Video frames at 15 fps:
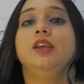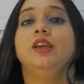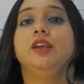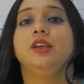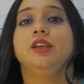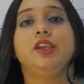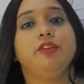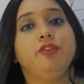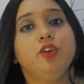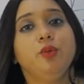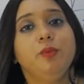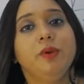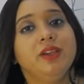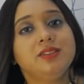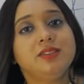Give your
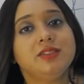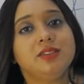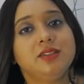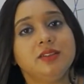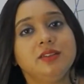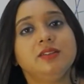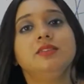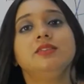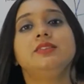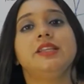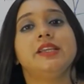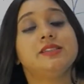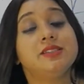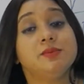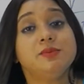best. Take
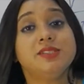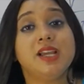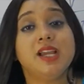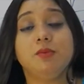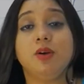some time